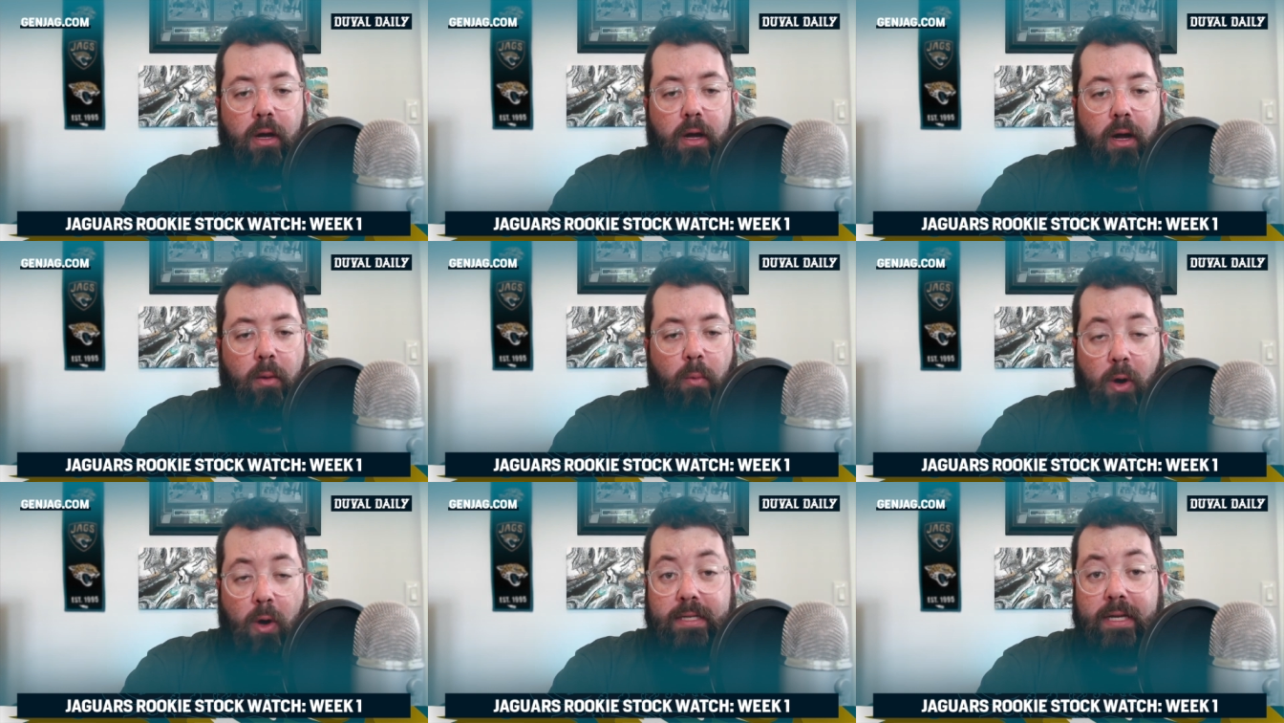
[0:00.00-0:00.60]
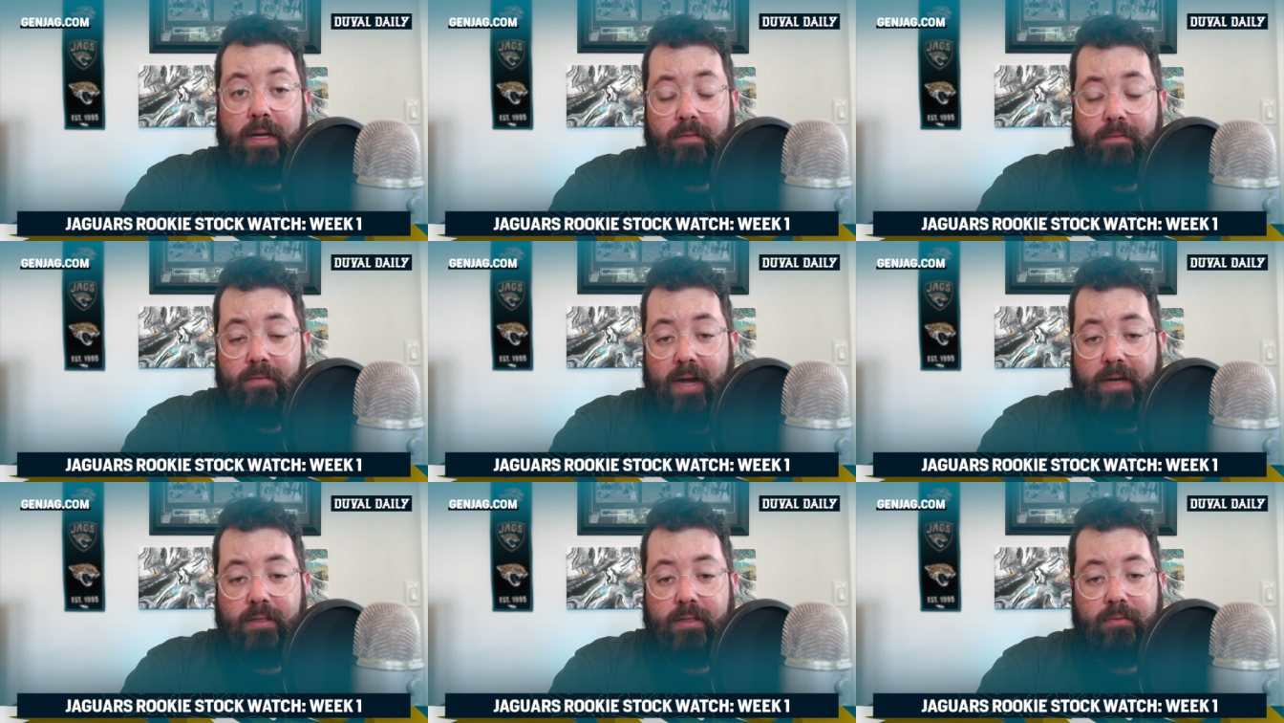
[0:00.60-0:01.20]
Uh, was he
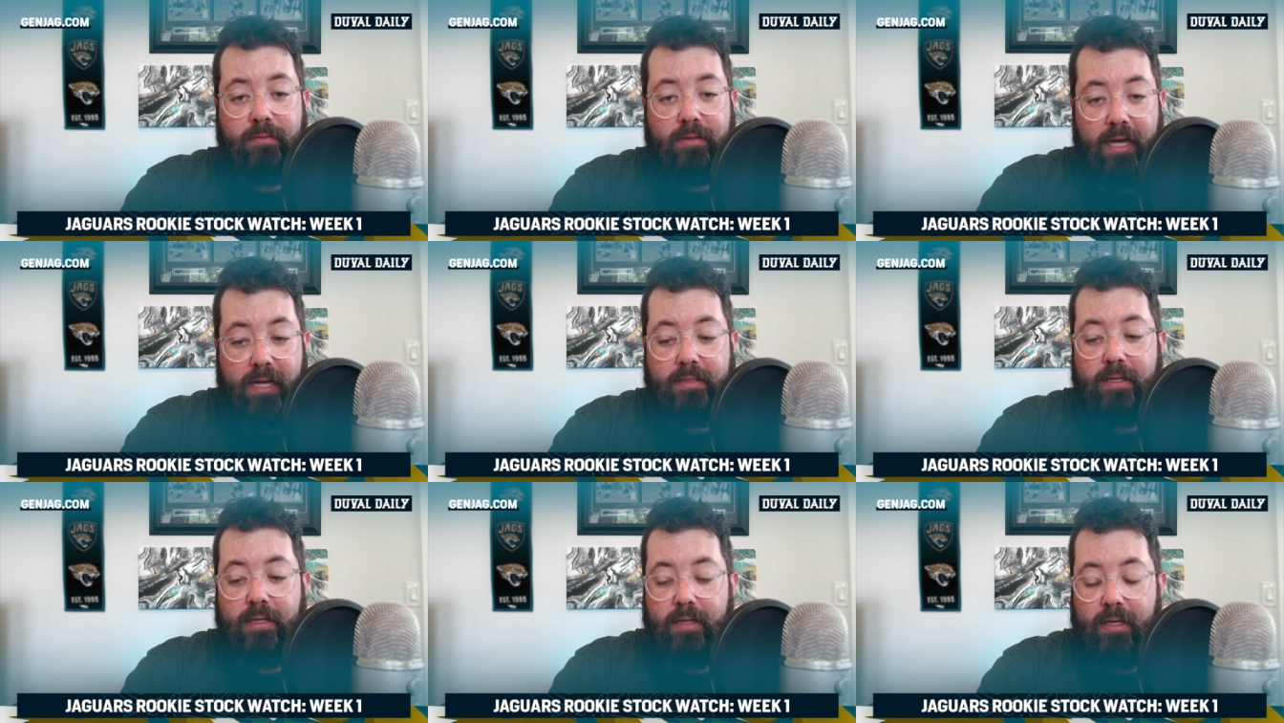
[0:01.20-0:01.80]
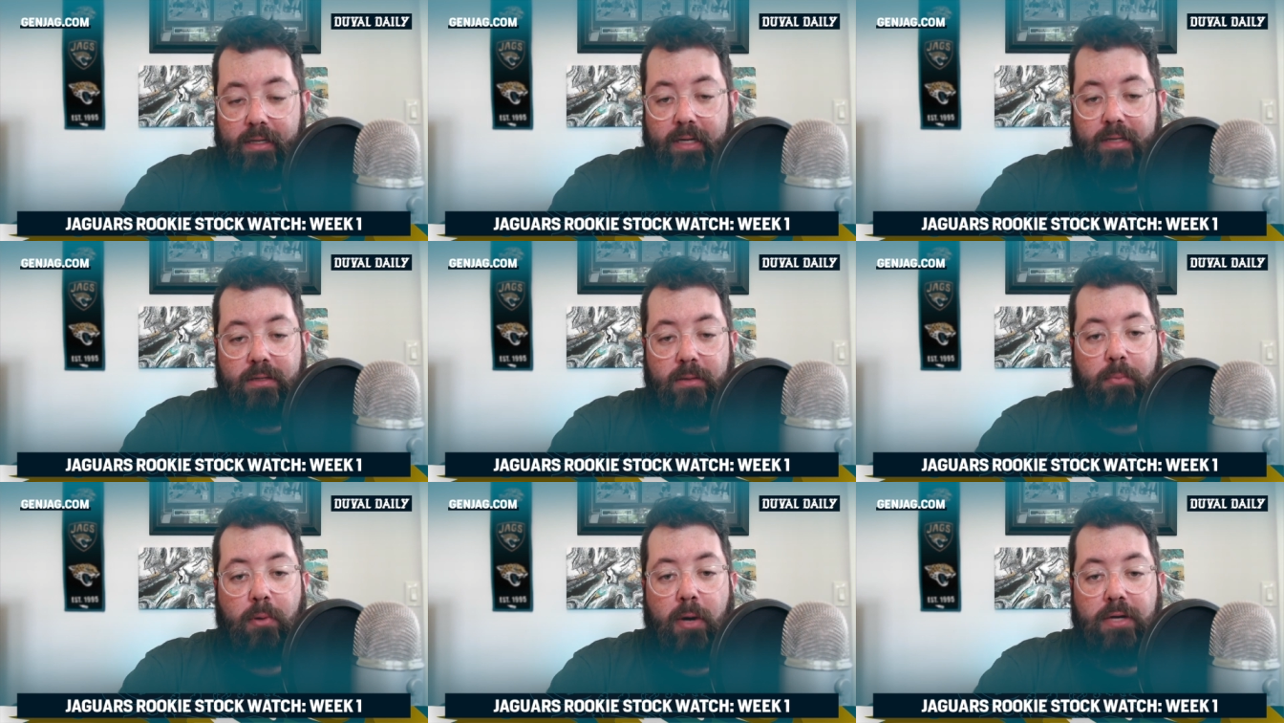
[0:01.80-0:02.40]
effective? Yes, he did get
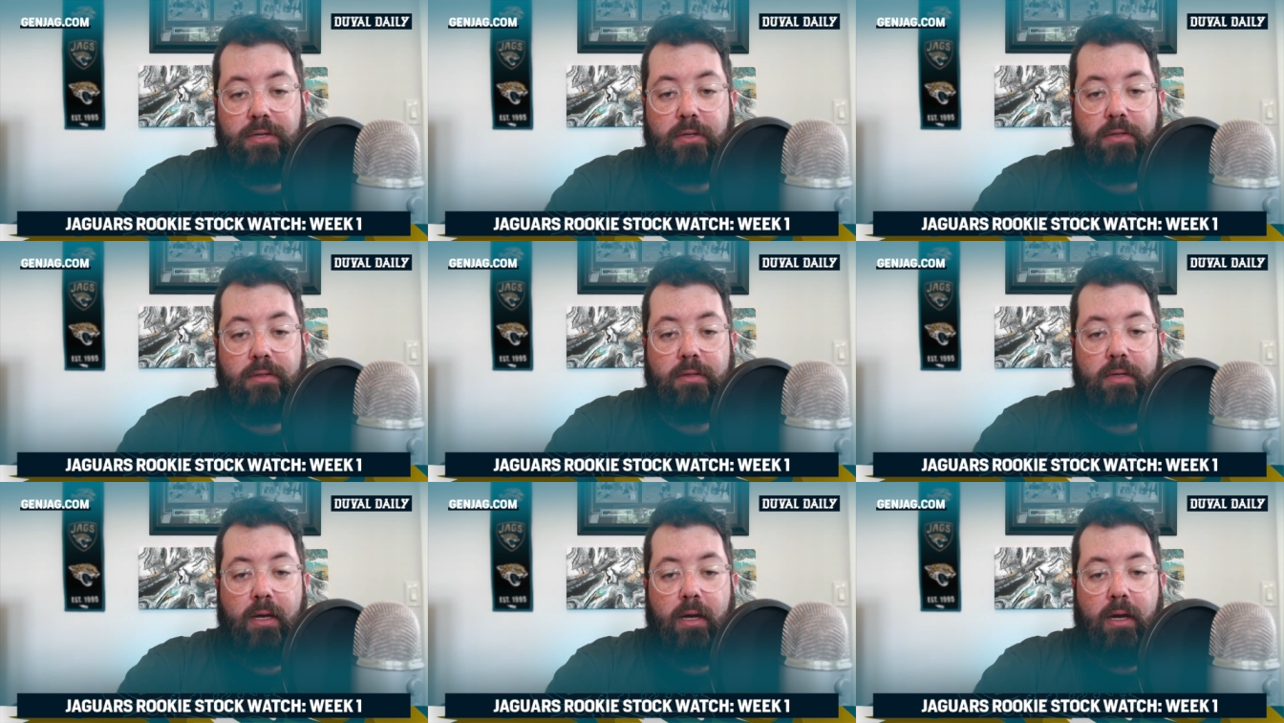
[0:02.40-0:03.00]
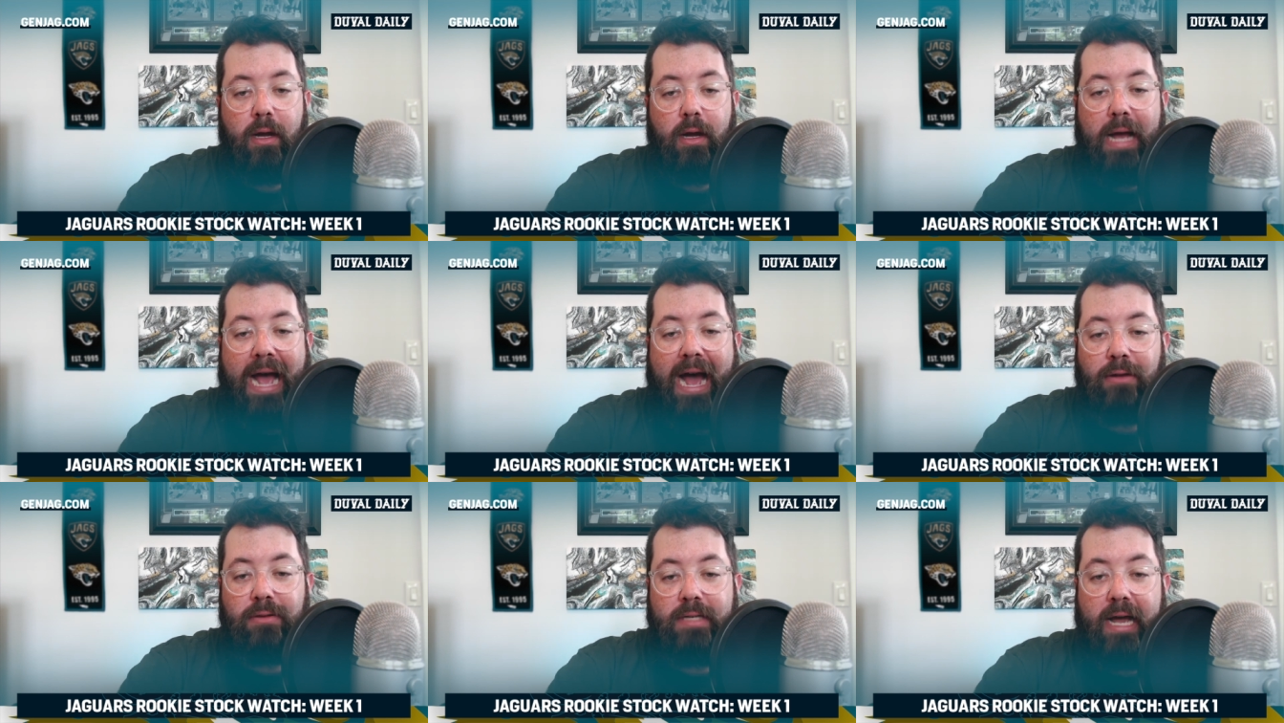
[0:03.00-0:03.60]
some pressures. Uh,
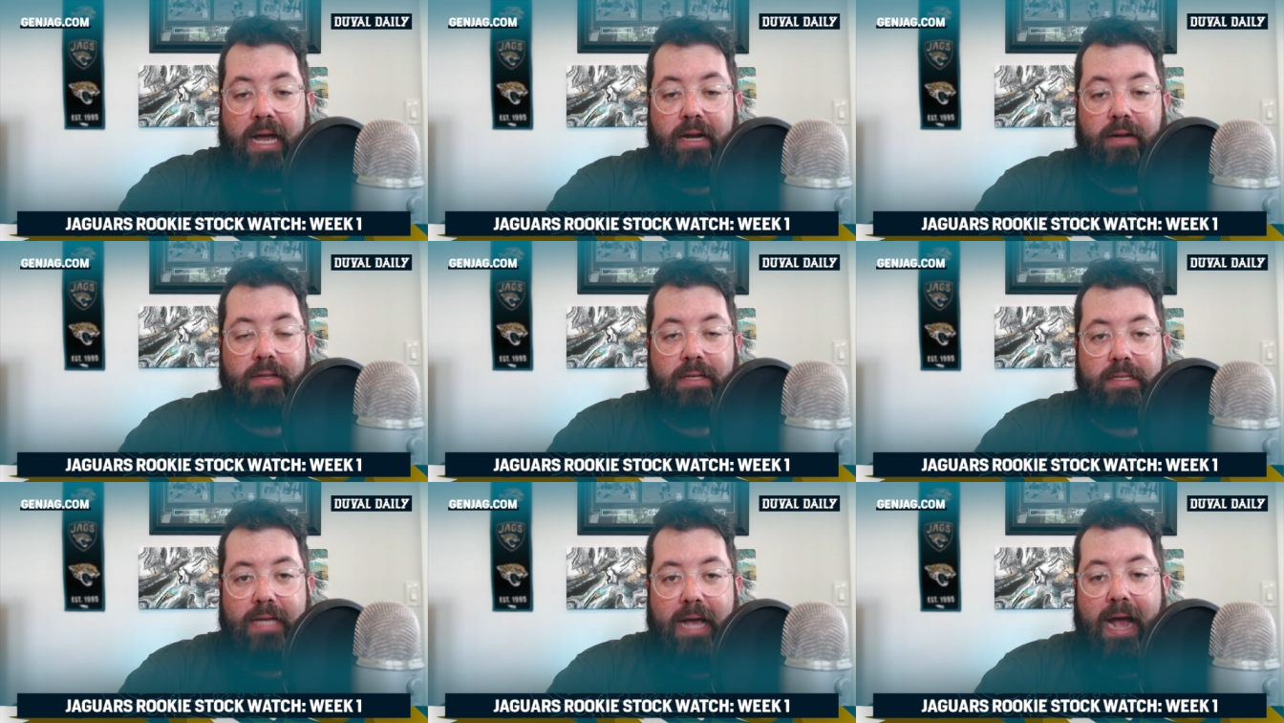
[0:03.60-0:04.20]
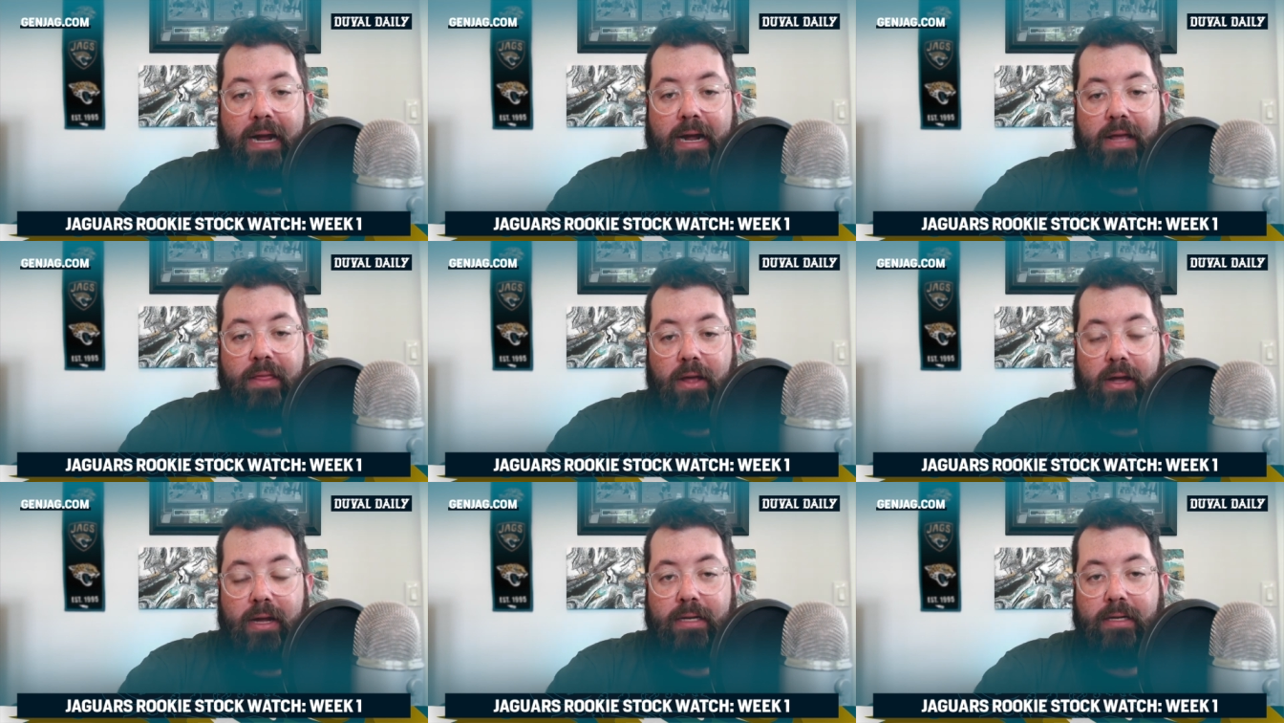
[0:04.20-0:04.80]
outside of the sack, I
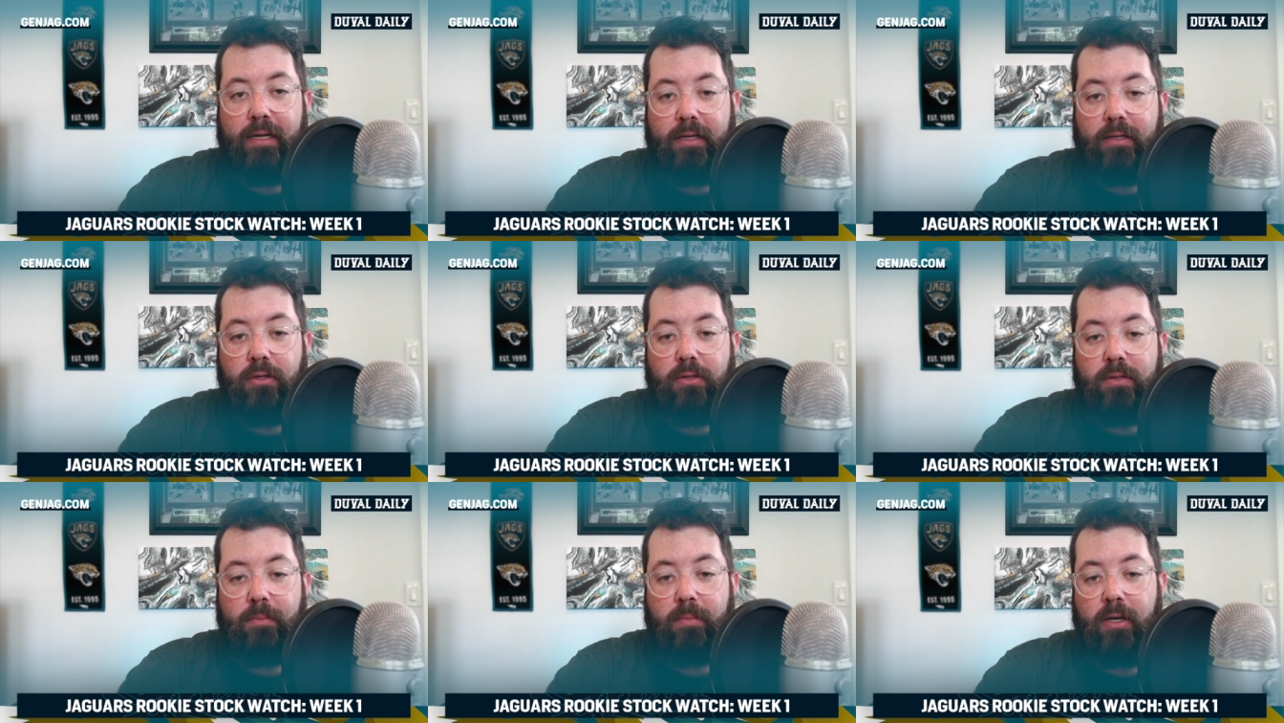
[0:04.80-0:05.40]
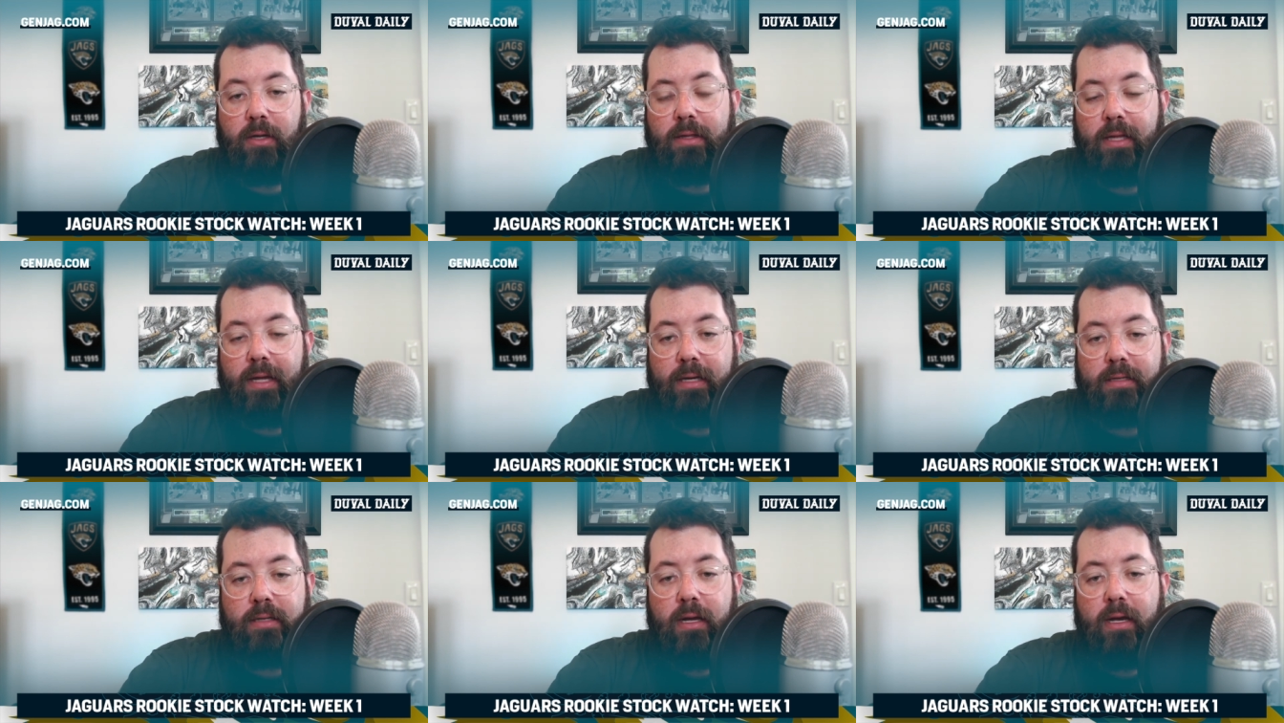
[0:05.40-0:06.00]
thought he did do some good
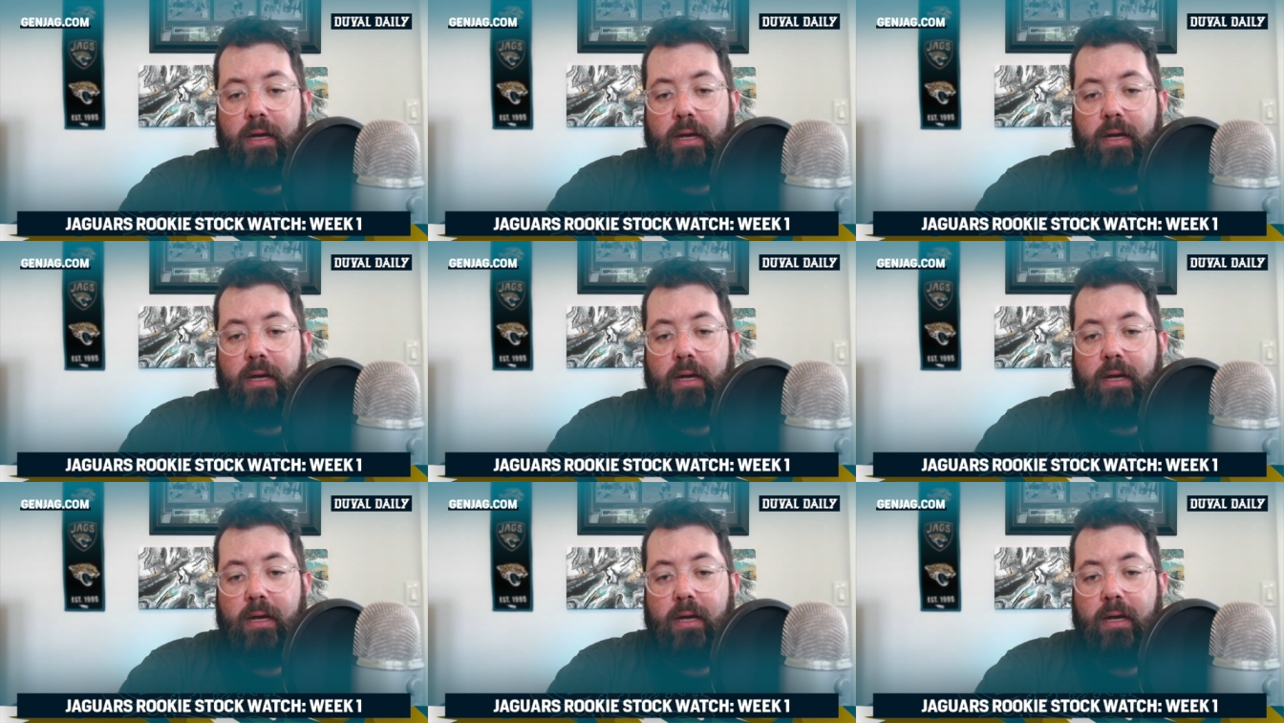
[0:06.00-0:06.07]
things